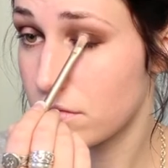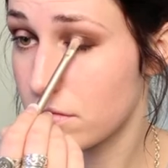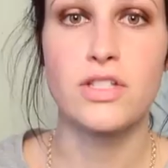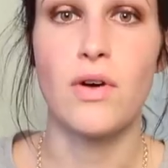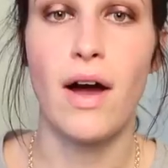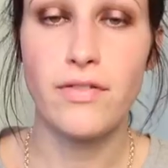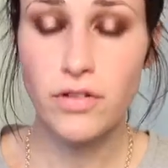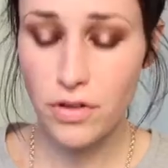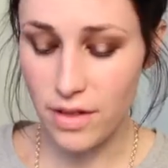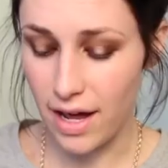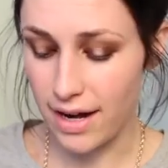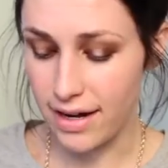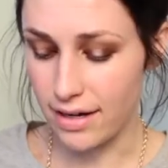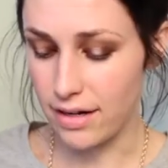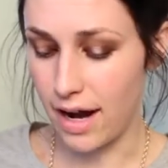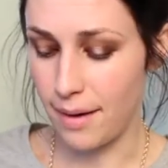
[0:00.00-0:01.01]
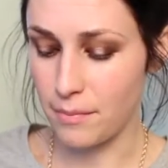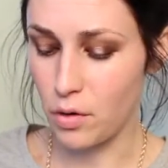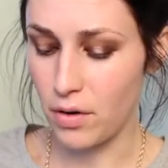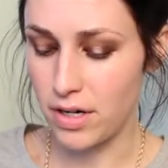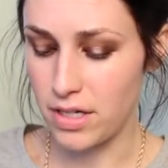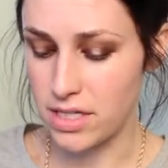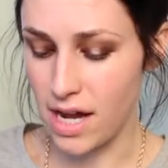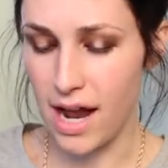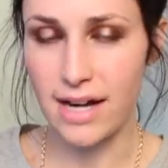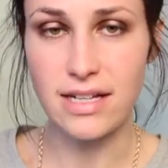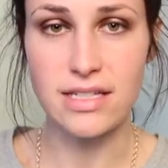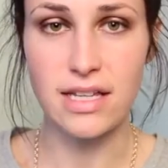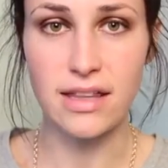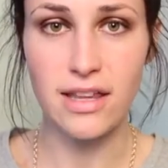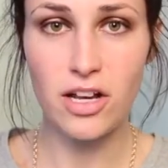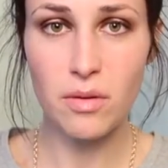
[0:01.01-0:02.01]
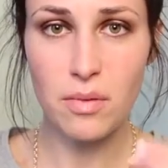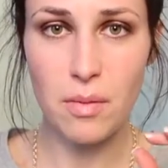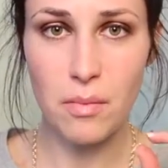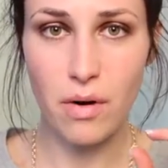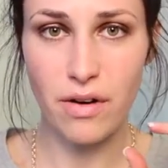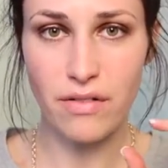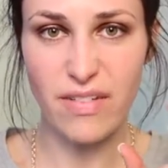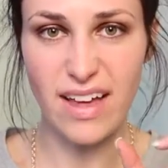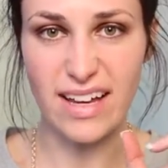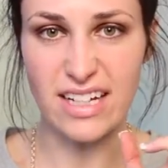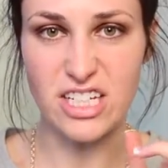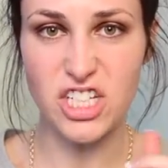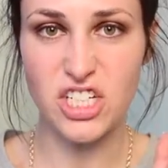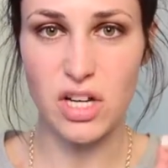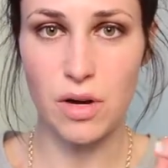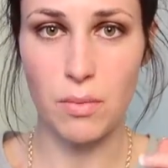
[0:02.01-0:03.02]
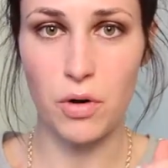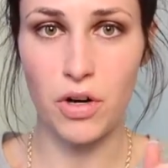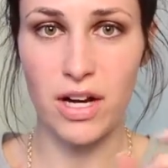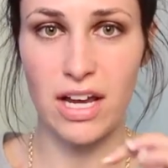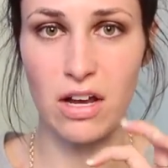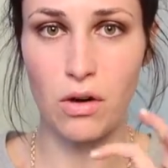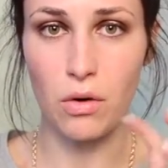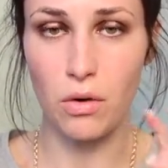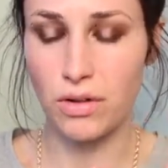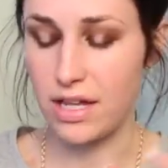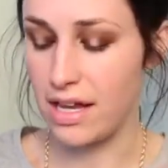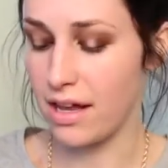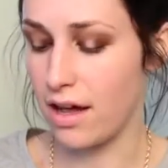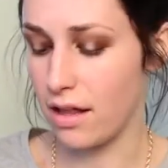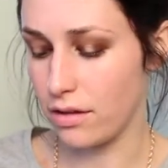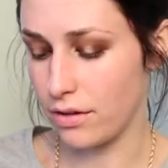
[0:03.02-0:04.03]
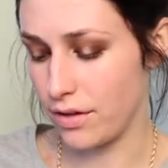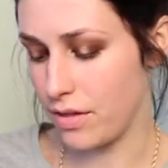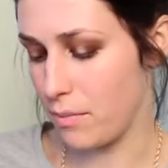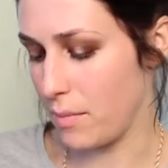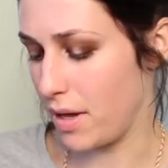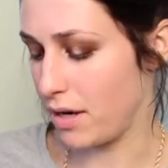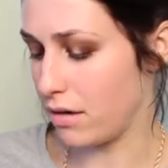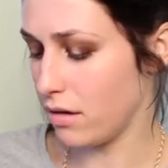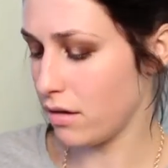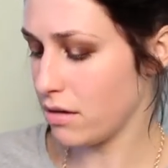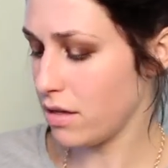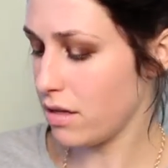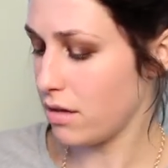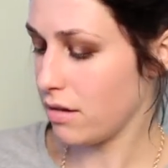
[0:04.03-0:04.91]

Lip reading: So after that, I'm going to add just a little bit more of like a shimmery goldy color in the middle